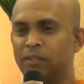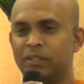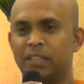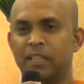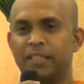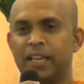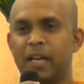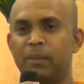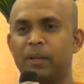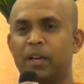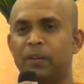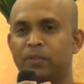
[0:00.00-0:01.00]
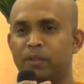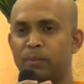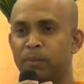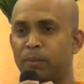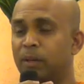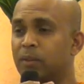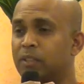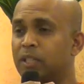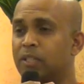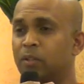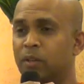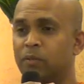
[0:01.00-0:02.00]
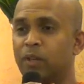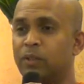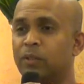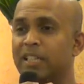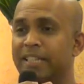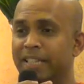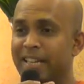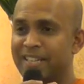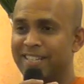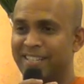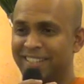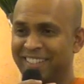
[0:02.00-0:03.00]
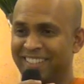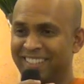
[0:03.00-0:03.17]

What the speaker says: things that are coming out from your mouth is not what you intend.